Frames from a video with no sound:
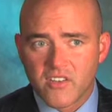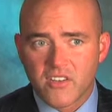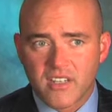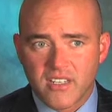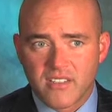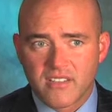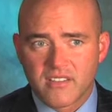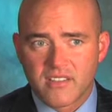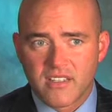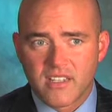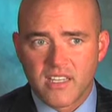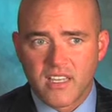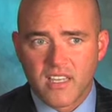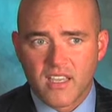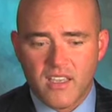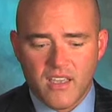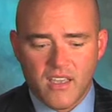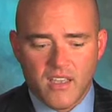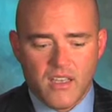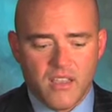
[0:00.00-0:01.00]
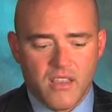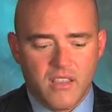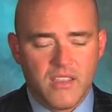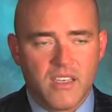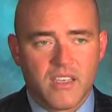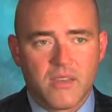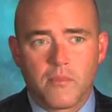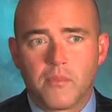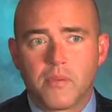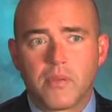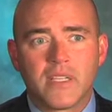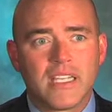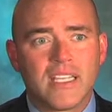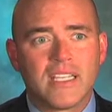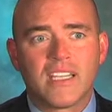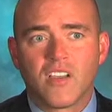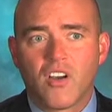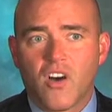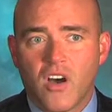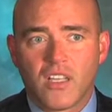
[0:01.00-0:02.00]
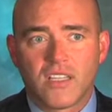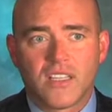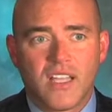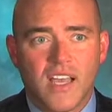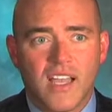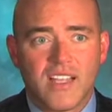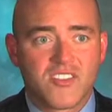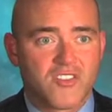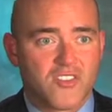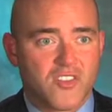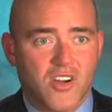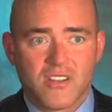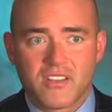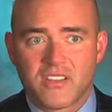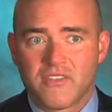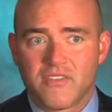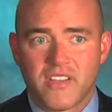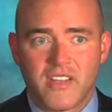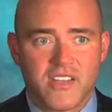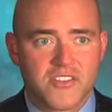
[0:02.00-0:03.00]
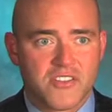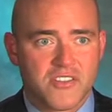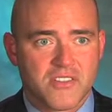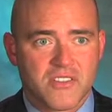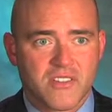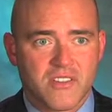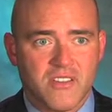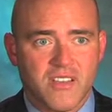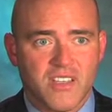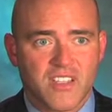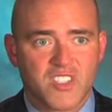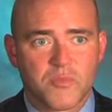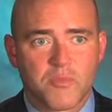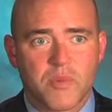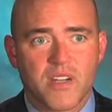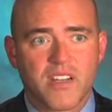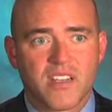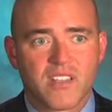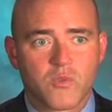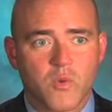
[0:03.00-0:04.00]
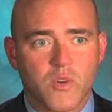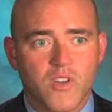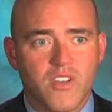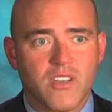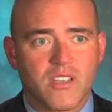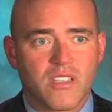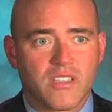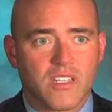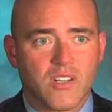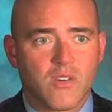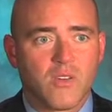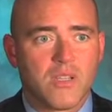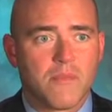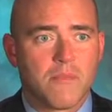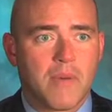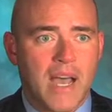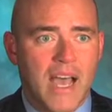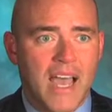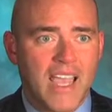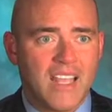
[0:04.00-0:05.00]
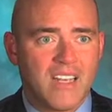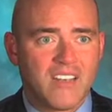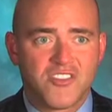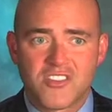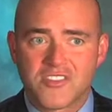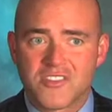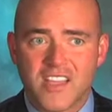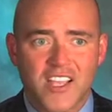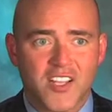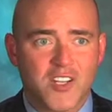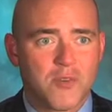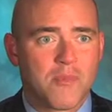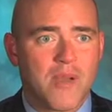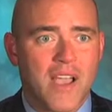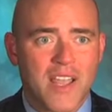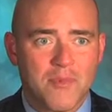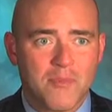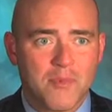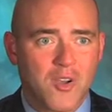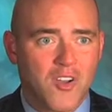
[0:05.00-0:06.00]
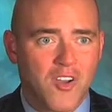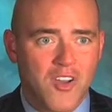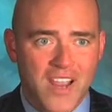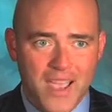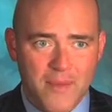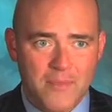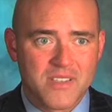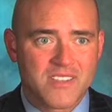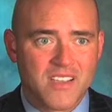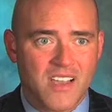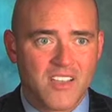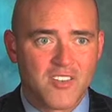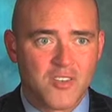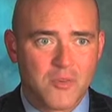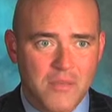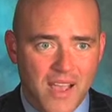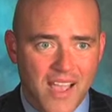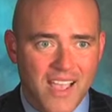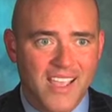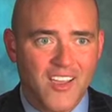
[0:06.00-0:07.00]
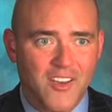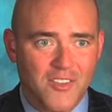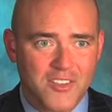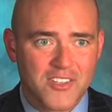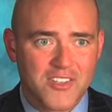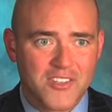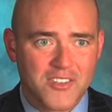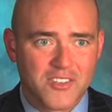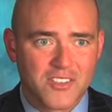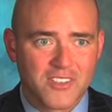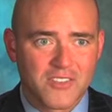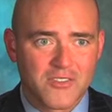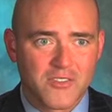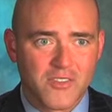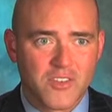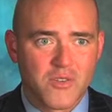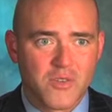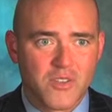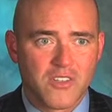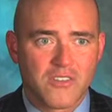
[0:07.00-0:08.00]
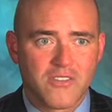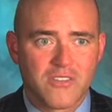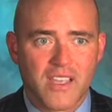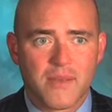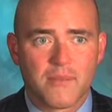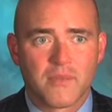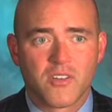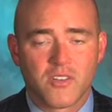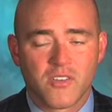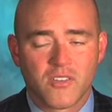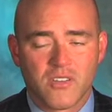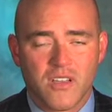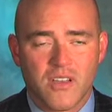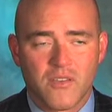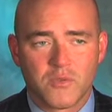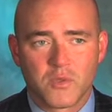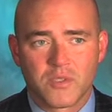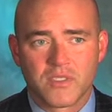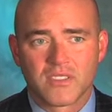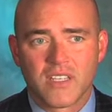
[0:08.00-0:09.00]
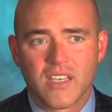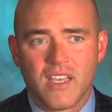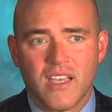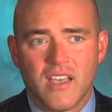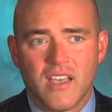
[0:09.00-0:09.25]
you're going to see, the completely online start to finish experience where you can literally buy it just like you're buying a book on Amazon. You're buying health insurance for you and your family or your loved ones.